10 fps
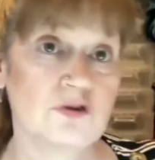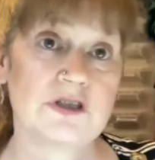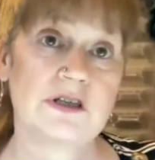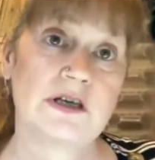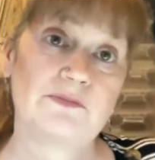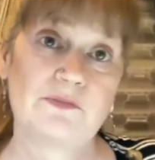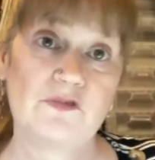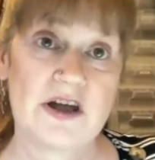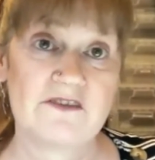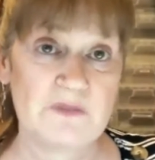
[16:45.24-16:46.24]
to the
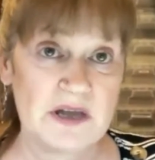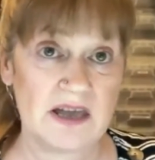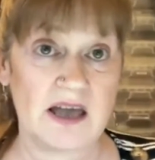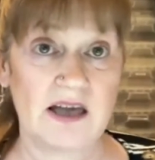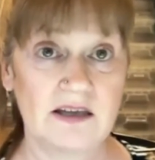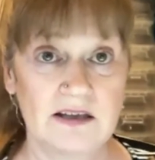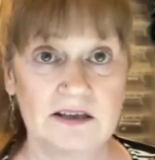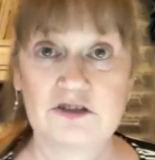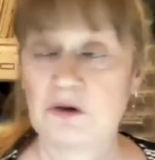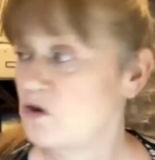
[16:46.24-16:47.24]
right of me here,
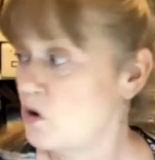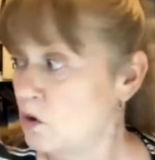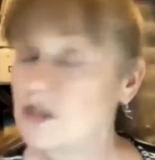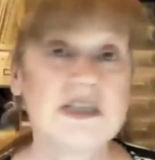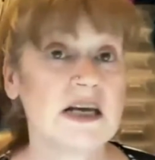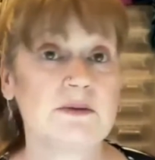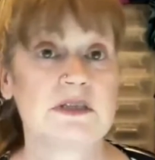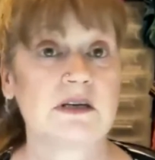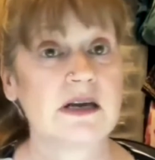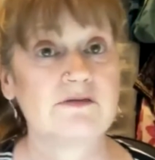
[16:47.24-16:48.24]
so I've got washi tape
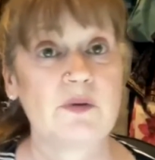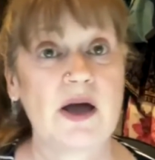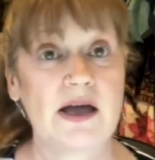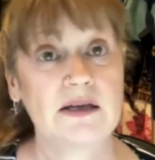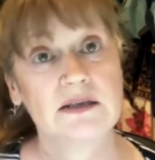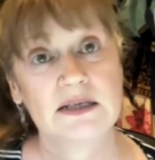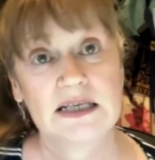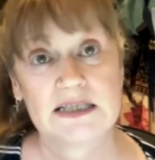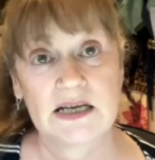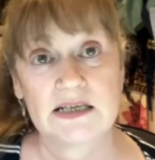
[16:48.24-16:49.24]
stuck everywhere.
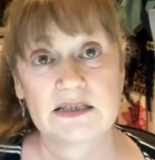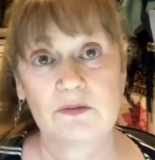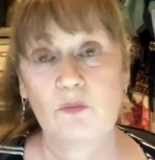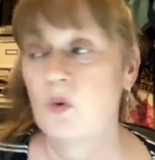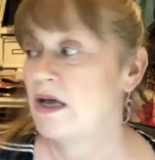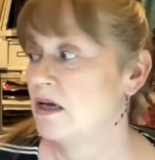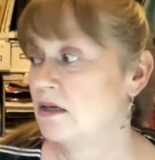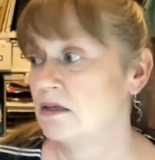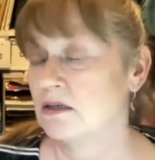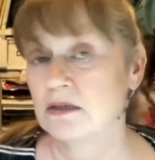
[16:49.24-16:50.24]
It's like some
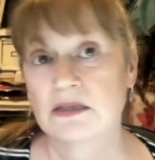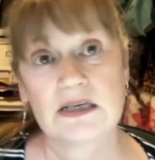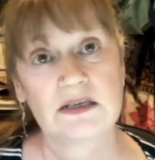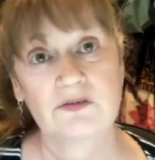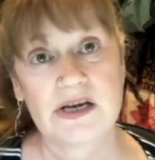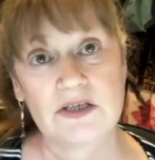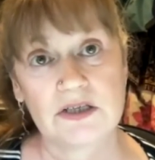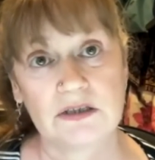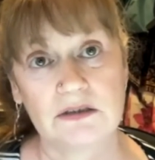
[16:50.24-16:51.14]
weird decoration.